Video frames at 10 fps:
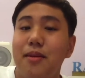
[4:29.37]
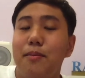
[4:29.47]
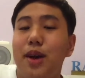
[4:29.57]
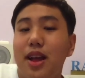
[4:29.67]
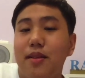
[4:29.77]

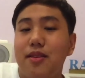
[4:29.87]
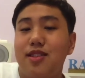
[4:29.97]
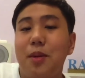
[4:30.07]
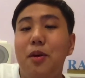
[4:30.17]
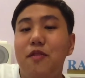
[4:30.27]
but
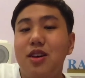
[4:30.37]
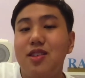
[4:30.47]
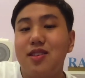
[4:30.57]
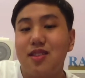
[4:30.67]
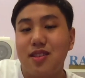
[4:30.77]
some of
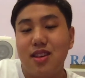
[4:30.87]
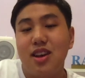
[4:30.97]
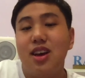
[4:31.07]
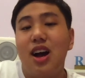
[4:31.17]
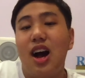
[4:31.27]
us
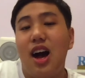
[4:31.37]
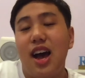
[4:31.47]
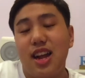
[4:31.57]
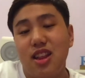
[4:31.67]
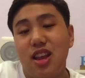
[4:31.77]
are
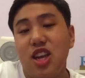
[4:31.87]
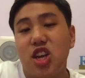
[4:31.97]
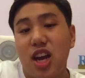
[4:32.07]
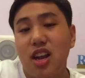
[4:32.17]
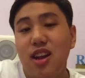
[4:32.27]
ethnic
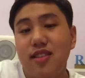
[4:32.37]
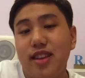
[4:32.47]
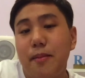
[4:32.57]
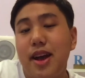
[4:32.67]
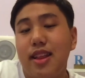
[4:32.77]
Chinese,
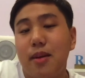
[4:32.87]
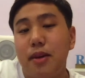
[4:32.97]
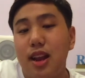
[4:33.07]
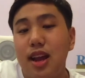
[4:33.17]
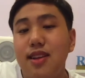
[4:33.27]
some ethnic
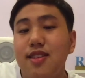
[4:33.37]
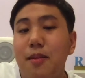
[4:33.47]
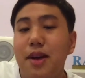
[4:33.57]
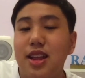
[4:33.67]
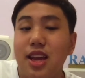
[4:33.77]
Malay, some
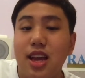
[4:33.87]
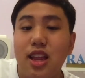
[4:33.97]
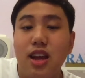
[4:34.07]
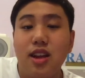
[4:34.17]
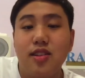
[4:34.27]
ethnic
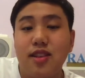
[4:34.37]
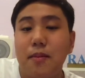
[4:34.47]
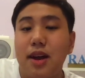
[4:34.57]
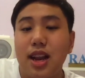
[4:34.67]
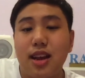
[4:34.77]
Indian, some
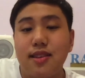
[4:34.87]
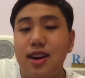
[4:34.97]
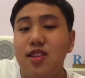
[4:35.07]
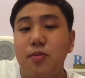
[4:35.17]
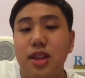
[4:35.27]

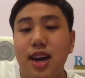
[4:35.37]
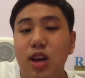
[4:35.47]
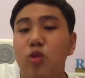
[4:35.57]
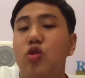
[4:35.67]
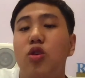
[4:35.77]
Kadazans,
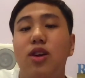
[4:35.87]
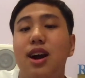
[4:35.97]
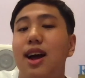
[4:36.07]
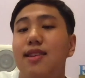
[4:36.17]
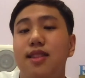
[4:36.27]
Bidayus, Orang
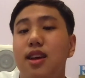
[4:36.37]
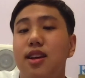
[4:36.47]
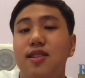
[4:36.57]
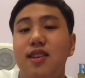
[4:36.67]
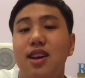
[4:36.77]

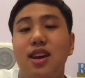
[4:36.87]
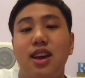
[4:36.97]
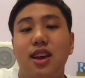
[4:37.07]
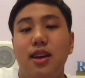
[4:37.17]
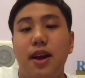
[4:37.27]
Aslis.
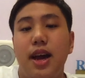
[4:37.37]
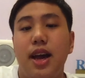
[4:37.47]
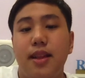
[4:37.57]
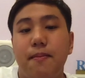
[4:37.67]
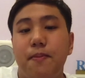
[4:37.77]

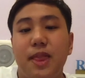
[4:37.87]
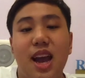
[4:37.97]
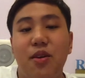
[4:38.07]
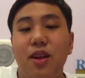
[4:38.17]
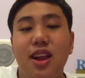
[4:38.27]
And
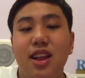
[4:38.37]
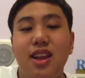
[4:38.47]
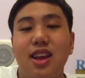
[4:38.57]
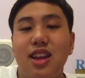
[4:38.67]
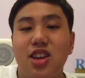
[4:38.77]
I really
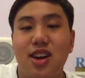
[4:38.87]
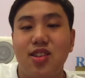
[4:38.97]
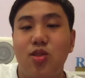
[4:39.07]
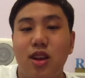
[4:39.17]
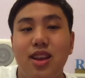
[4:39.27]
didn't get the chance
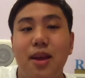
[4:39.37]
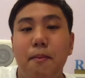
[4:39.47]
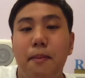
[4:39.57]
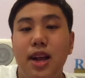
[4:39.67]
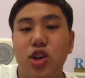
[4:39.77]
to learn that
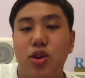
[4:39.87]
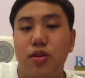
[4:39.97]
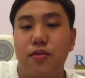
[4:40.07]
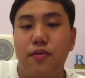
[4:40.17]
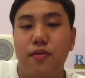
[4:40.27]
much
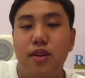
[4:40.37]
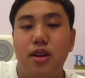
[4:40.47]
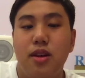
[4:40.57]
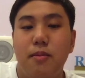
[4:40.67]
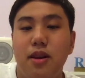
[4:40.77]
of
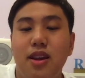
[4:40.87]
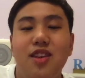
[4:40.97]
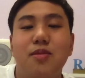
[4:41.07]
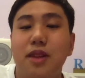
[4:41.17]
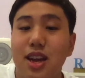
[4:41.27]

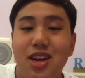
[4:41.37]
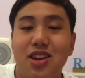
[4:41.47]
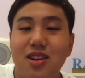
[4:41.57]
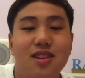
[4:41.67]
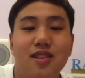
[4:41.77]
East
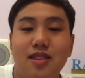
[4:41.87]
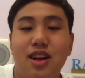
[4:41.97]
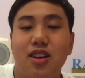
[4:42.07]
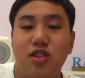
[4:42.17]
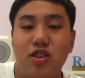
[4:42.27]
Malaysia's
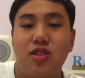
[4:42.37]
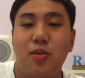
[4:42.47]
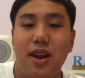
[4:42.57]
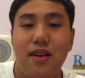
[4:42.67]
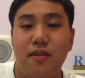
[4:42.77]
cultures or
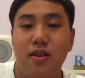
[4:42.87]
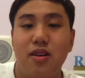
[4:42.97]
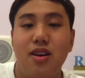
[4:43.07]
whatever,